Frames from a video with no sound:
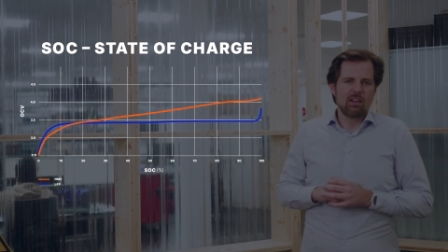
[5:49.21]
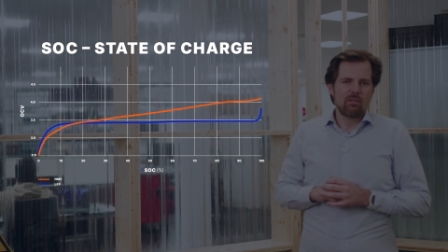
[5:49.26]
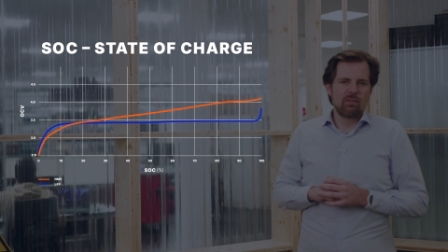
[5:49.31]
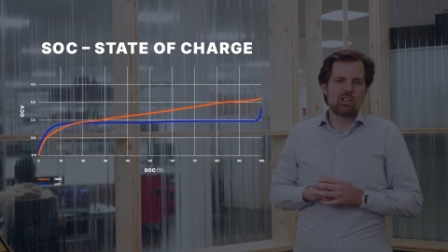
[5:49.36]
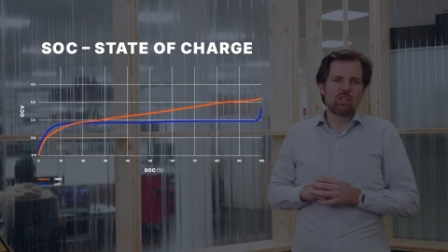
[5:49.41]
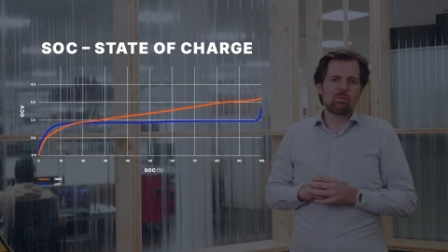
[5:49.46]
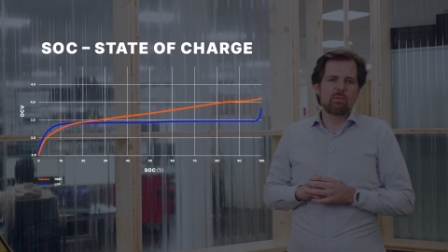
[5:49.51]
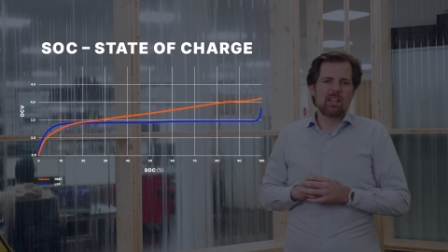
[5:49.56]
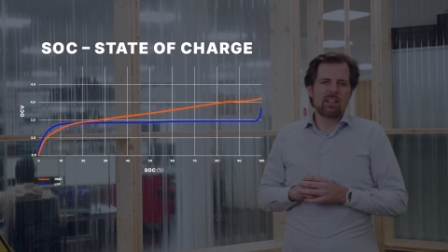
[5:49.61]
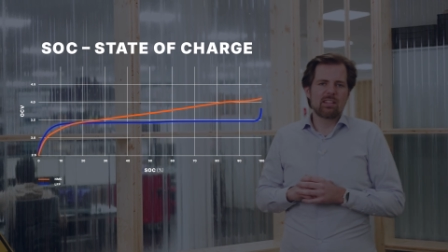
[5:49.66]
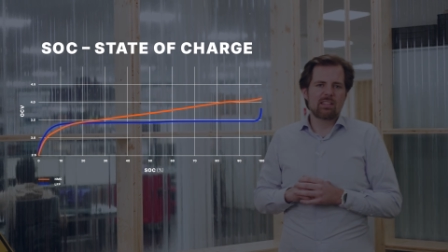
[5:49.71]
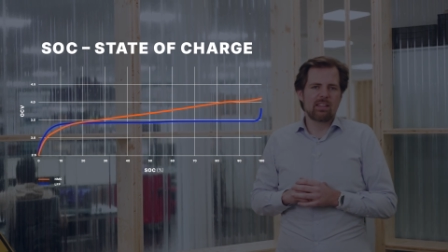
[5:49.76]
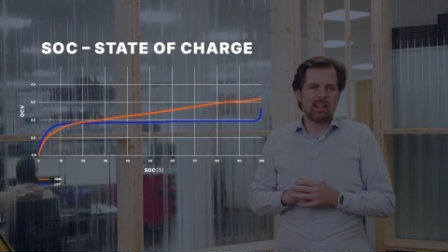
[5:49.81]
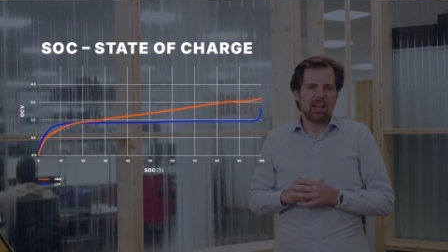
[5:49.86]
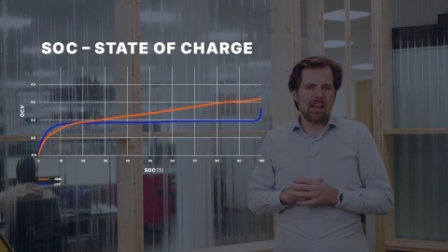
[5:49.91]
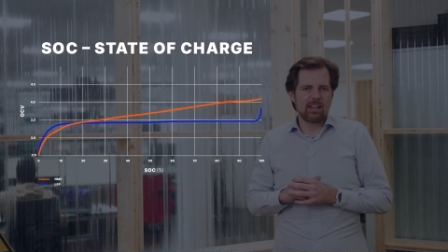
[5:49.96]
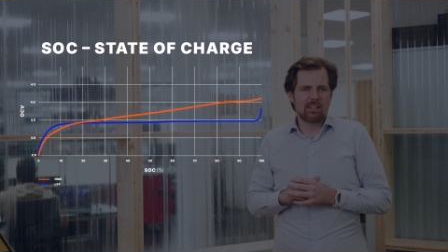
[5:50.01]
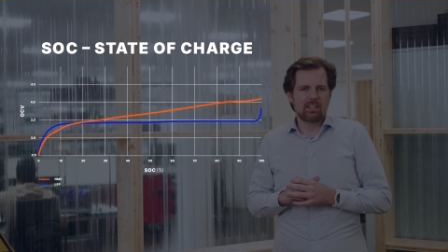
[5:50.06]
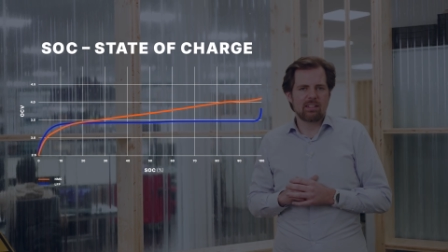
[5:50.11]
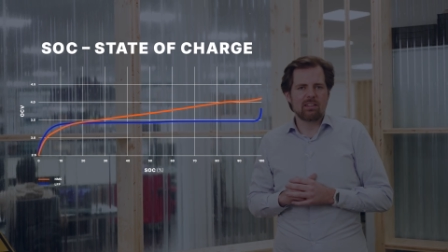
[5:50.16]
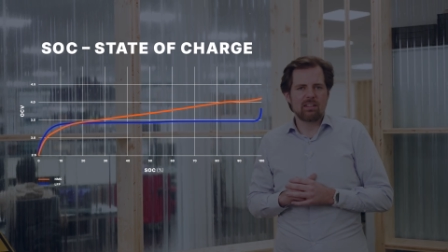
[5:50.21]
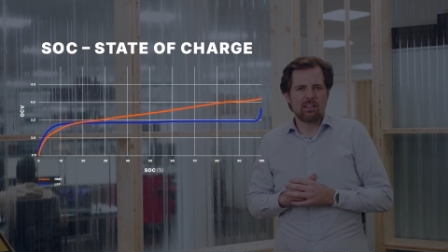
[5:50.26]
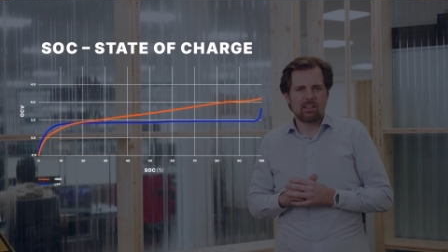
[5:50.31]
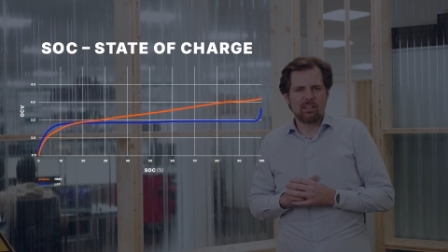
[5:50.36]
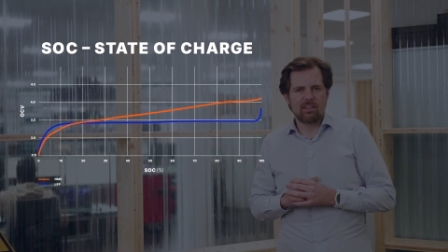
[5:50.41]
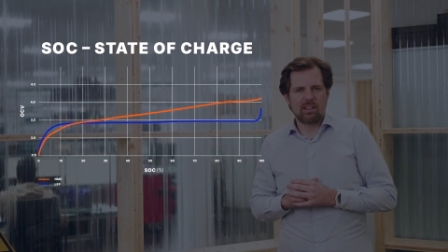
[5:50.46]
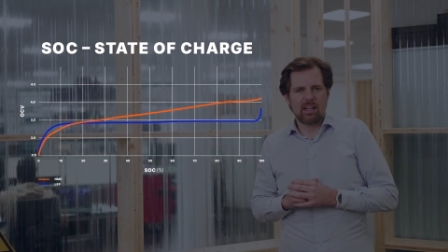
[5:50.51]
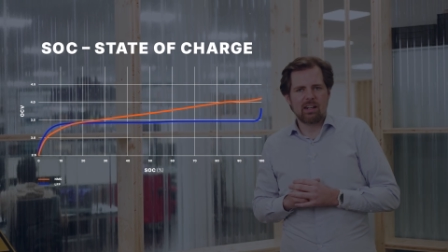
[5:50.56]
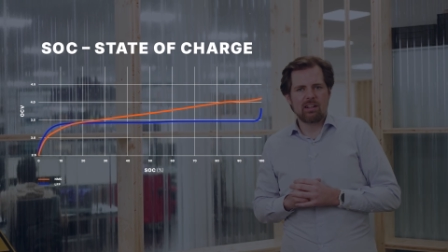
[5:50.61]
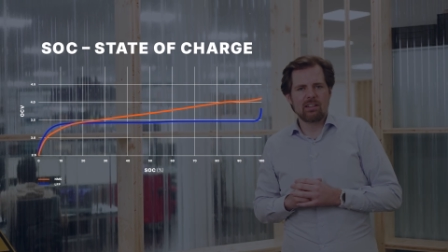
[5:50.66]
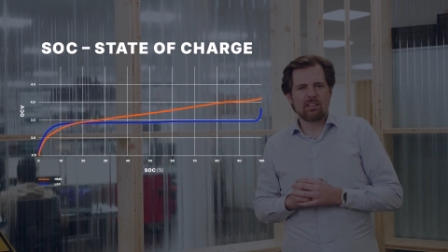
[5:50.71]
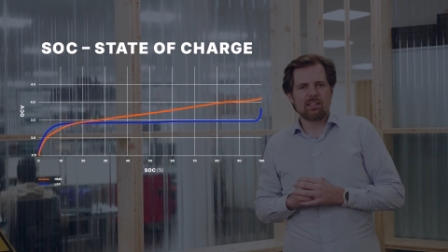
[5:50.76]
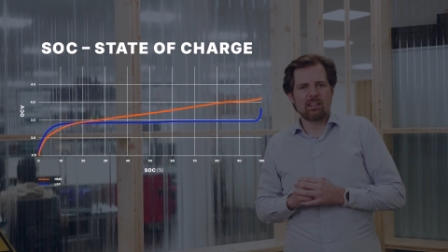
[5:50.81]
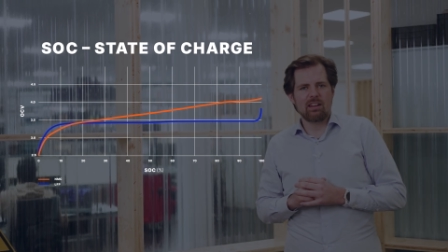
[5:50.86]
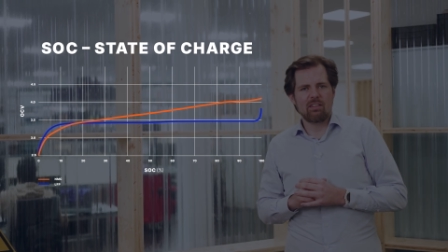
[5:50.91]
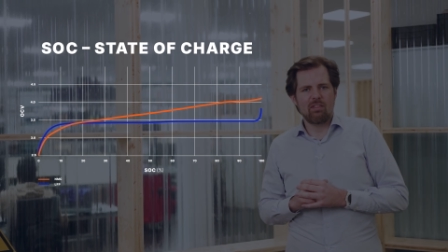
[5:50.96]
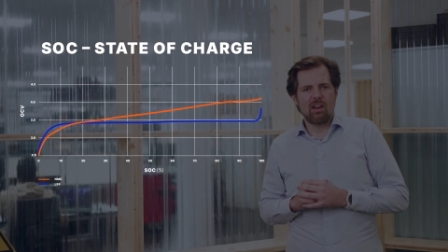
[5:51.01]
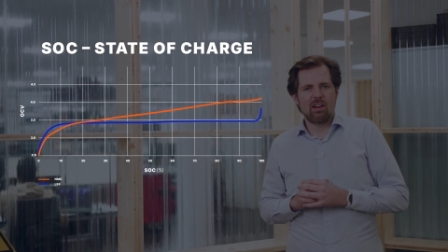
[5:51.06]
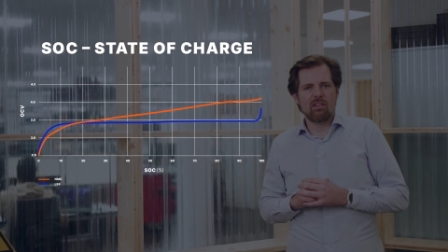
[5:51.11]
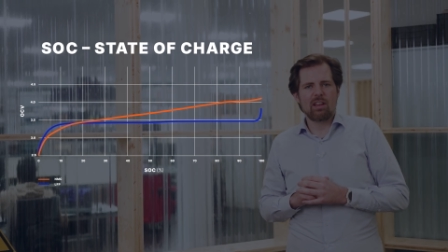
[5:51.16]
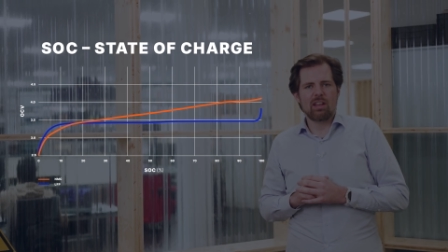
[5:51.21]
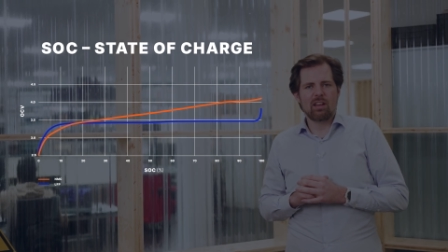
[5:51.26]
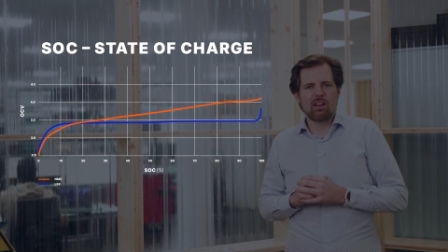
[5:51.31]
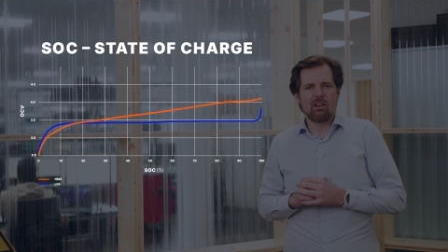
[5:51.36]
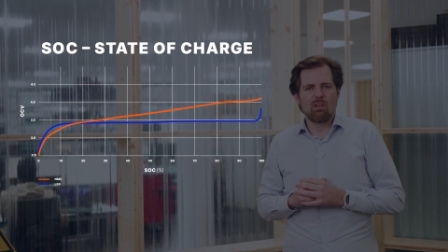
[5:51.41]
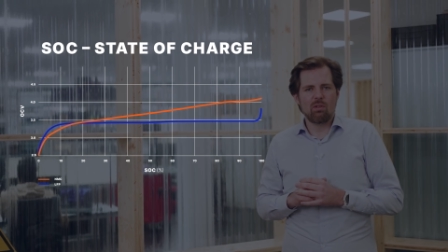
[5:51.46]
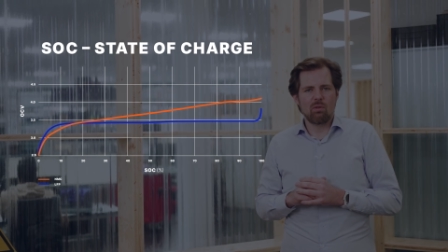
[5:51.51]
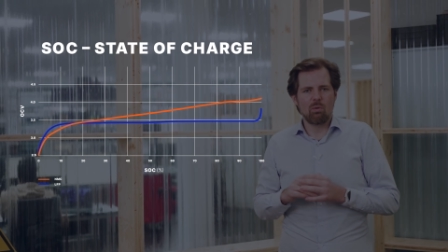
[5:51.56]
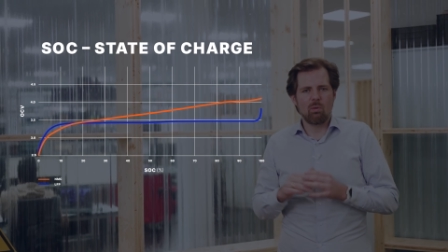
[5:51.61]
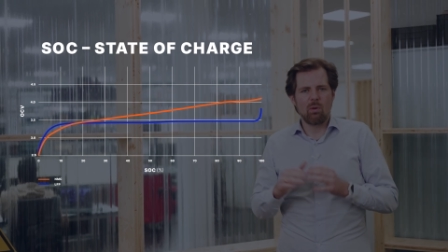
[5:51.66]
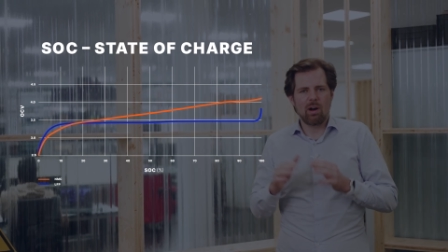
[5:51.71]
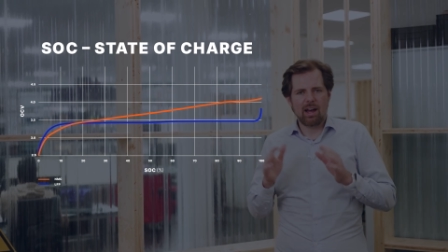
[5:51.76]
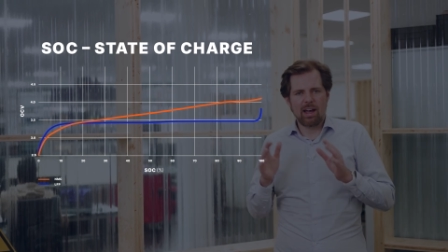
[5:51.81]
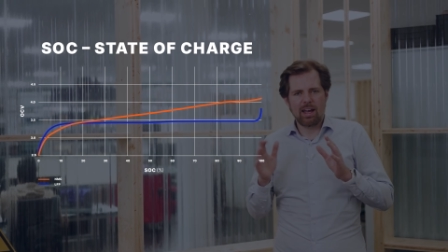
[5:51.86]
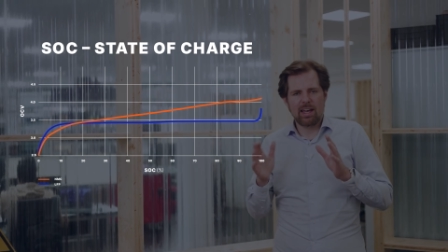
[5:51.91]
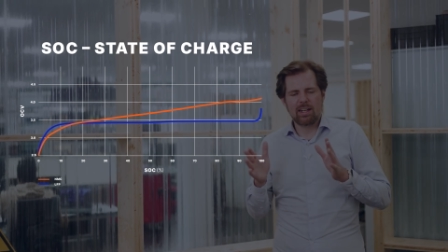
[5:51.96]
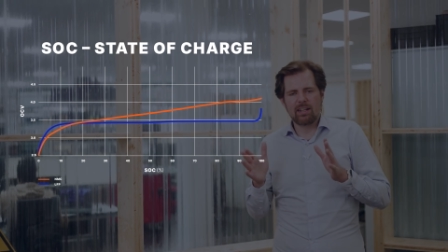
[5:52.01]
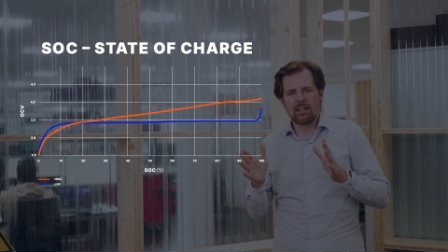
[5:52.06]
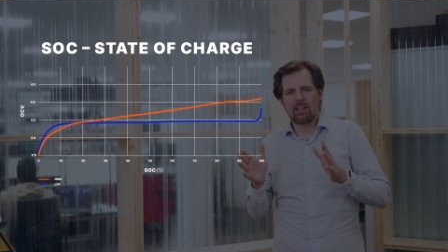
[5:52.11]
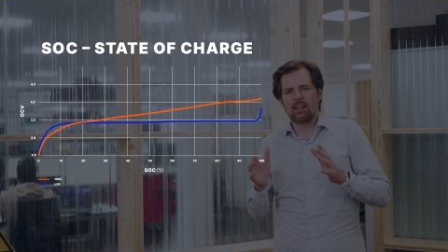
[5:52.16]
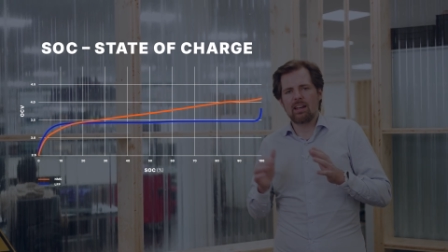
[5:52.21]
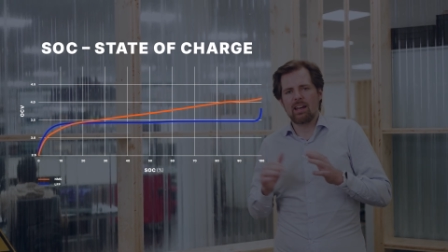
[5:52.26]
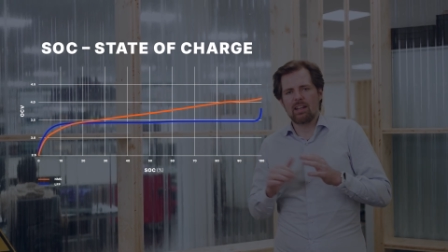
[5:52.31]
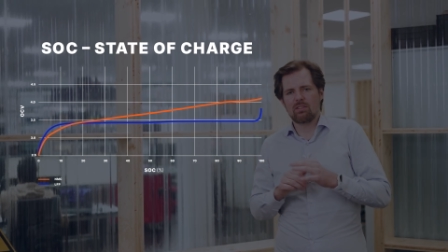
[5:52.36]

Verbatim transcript: which means that there is a very wide